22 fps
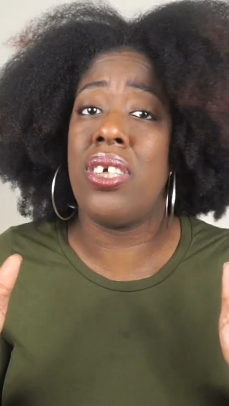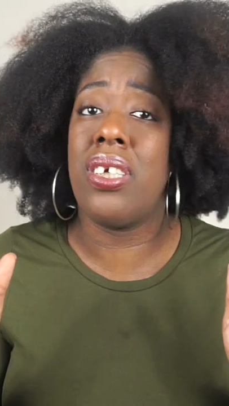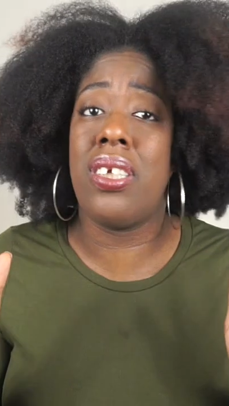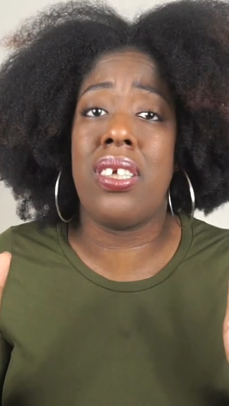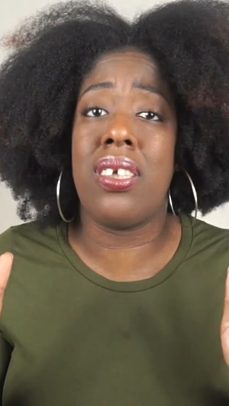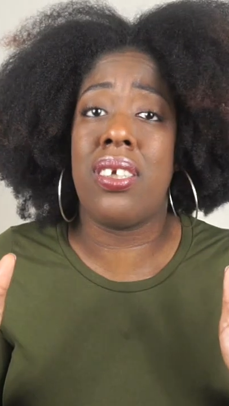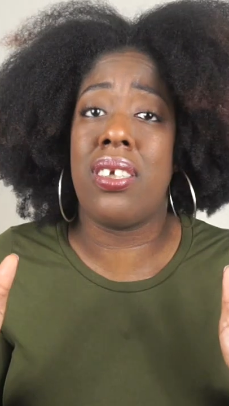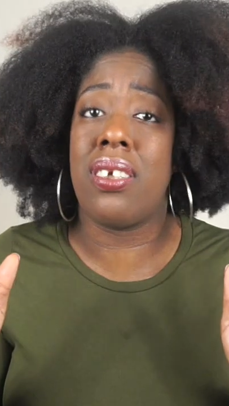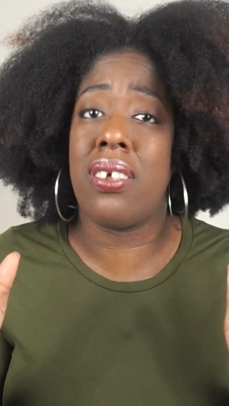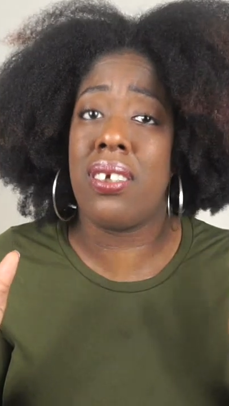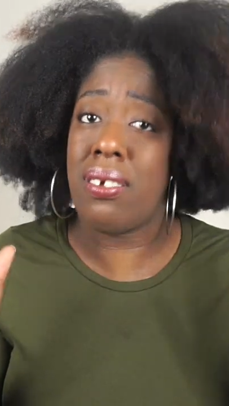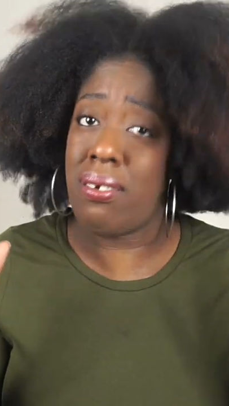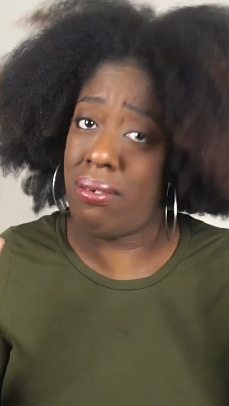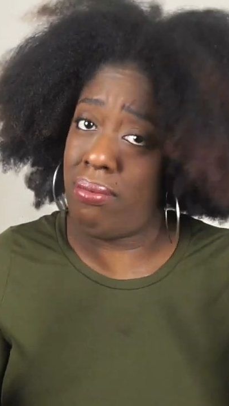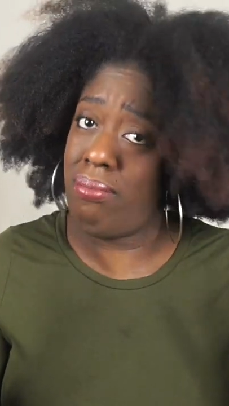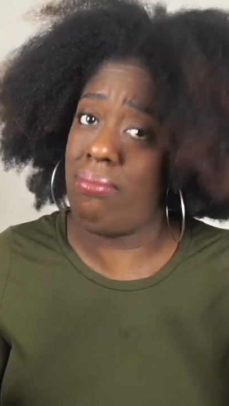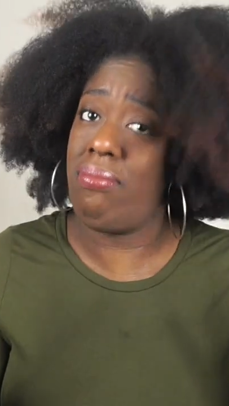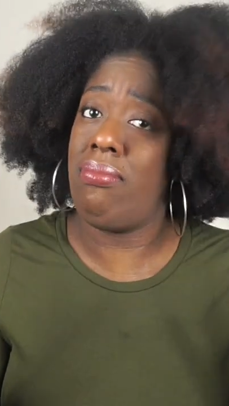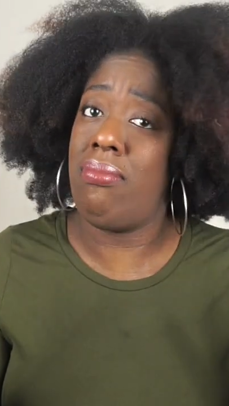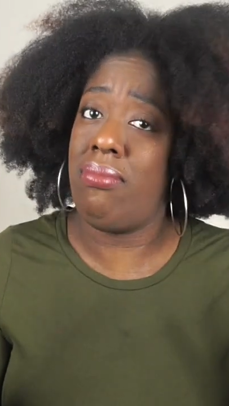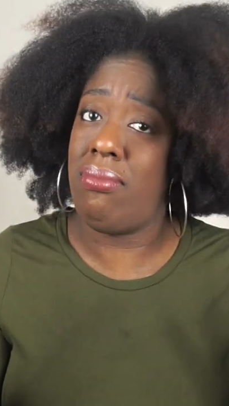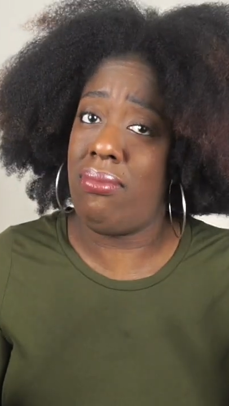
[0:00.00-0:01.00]
just,
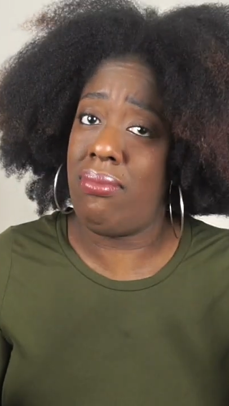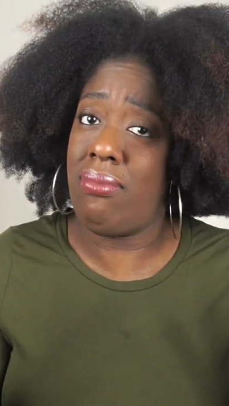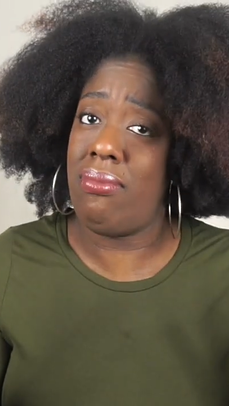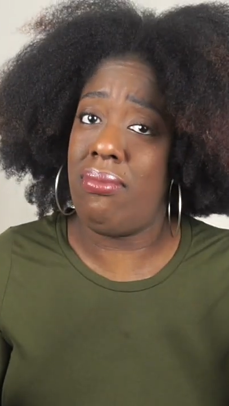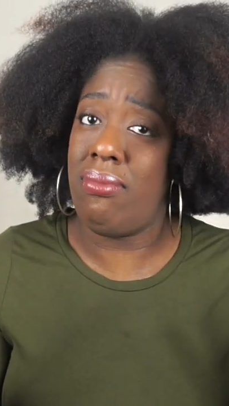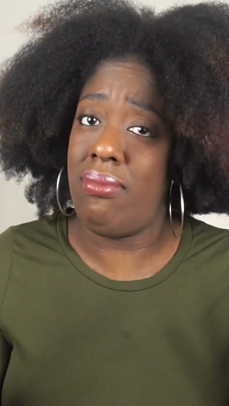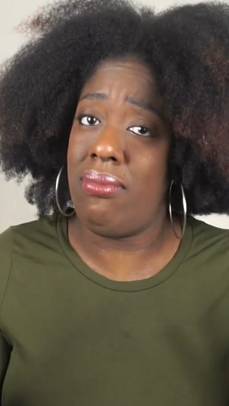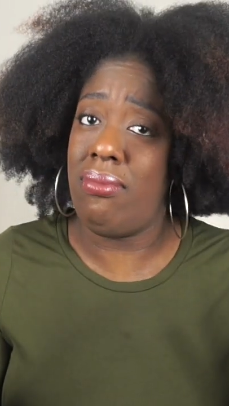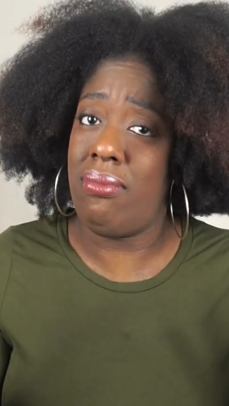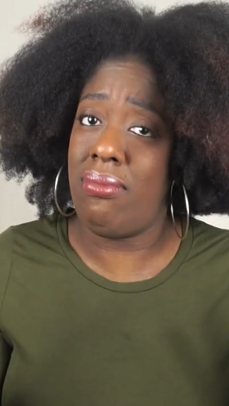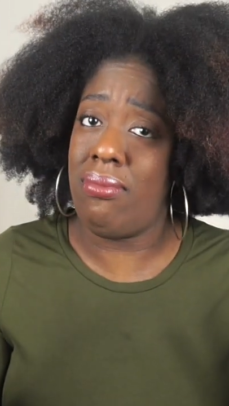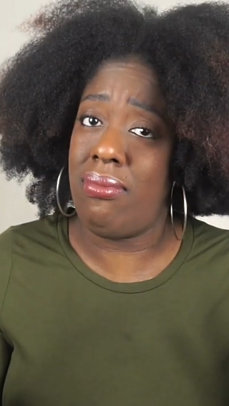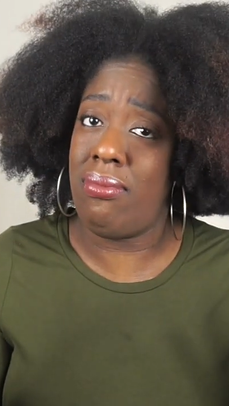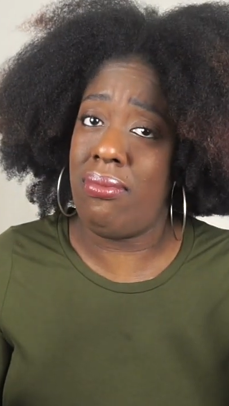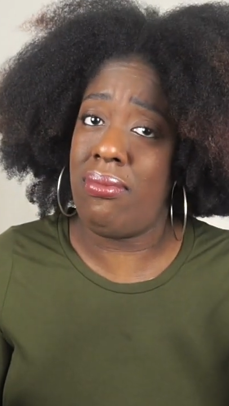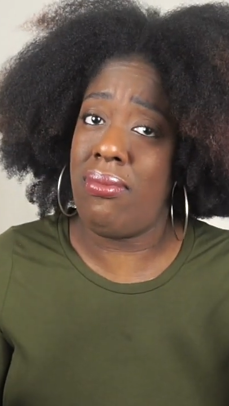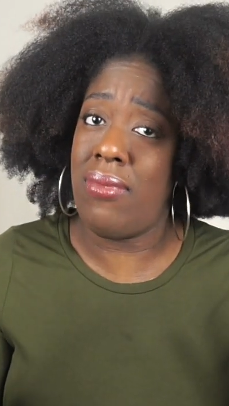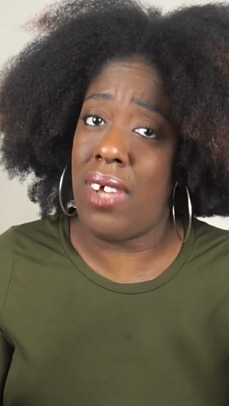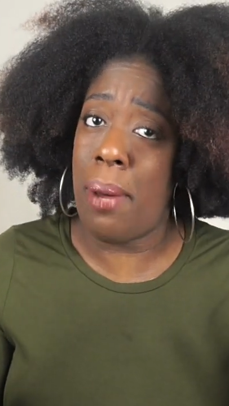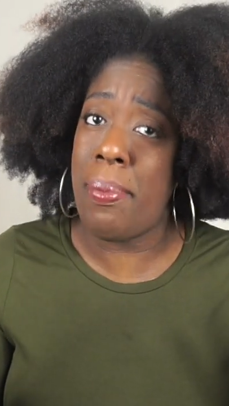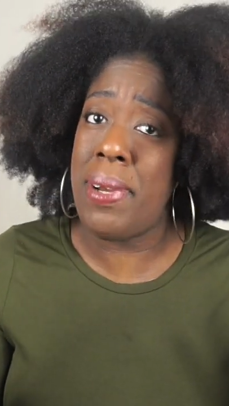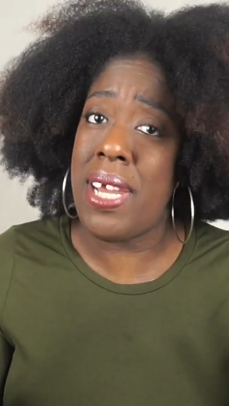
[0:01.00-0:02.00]

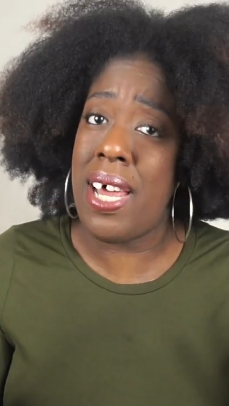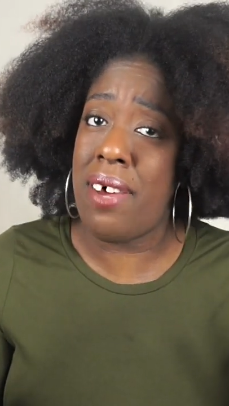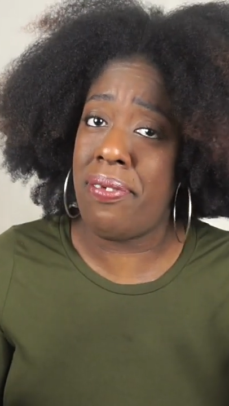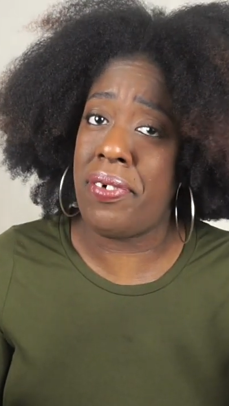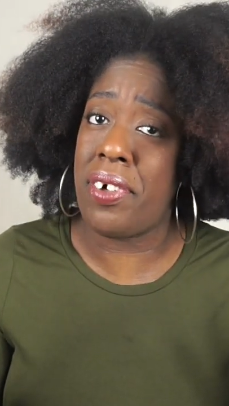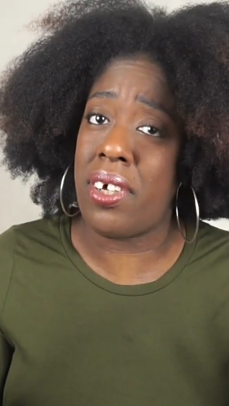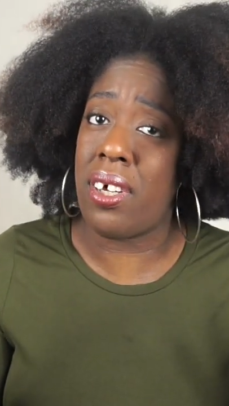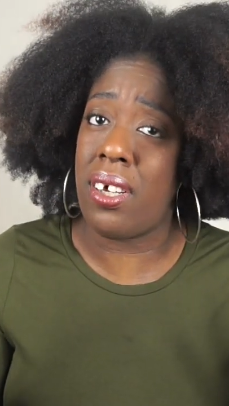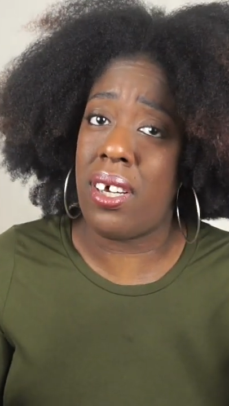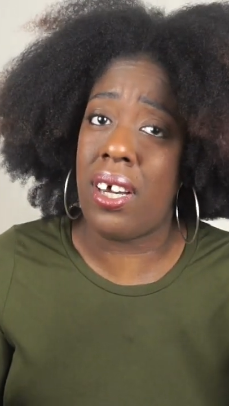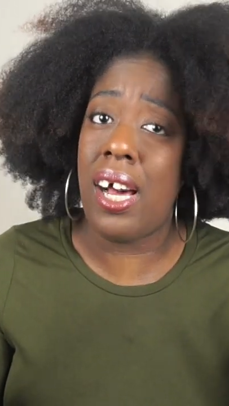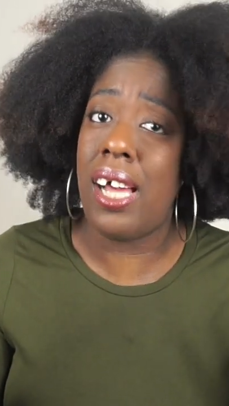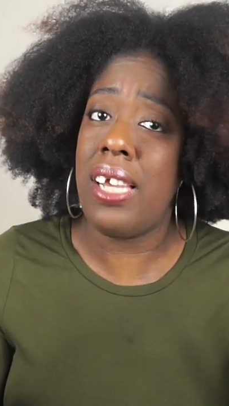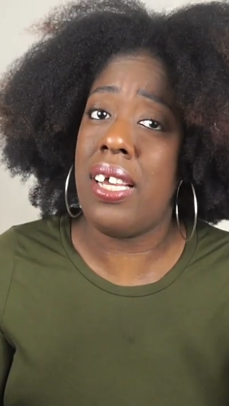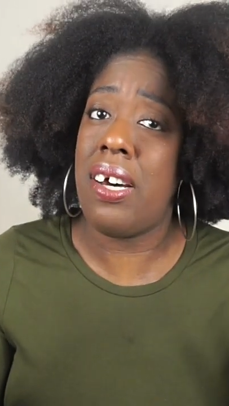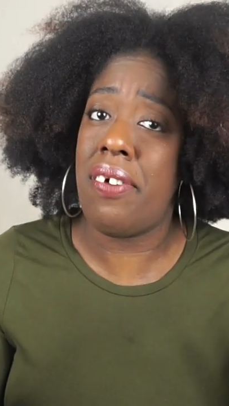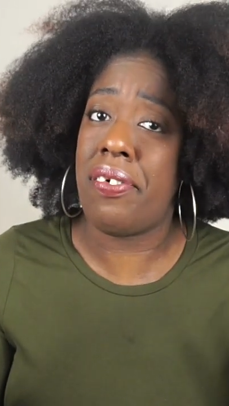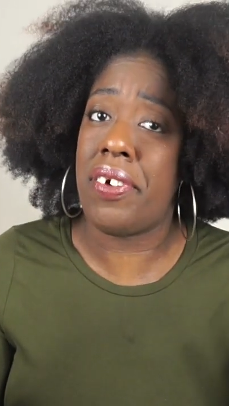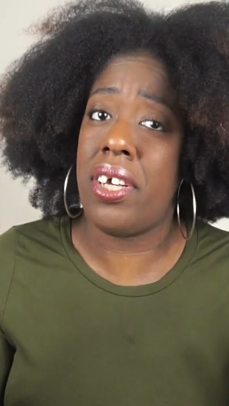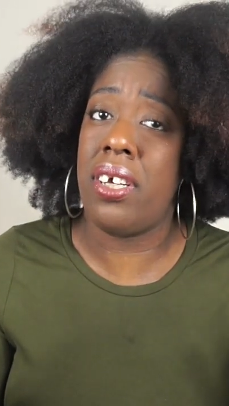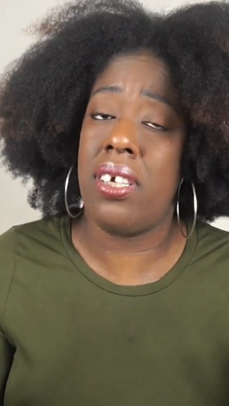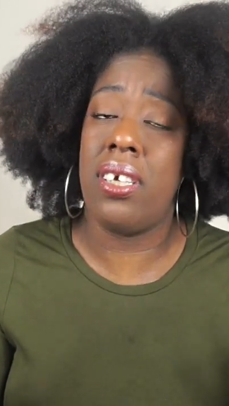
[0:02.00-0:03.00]
I'm an advocate. I
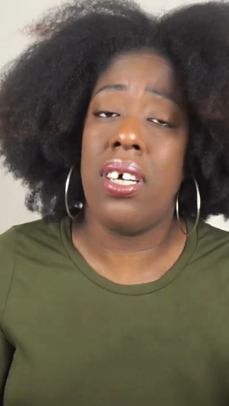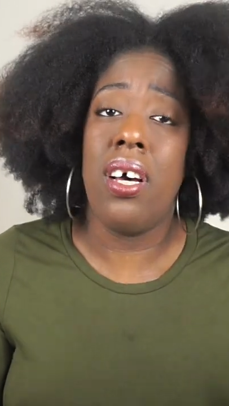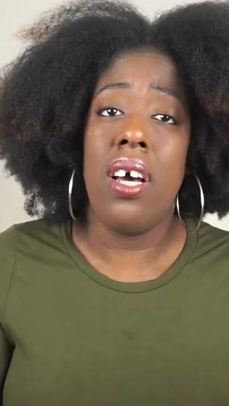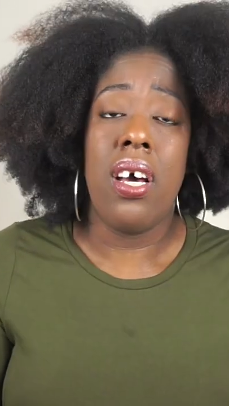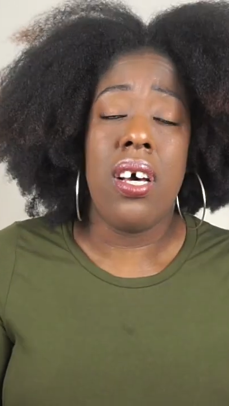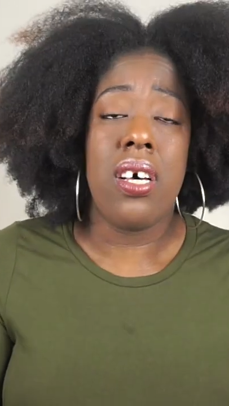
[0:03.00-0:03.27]
love it.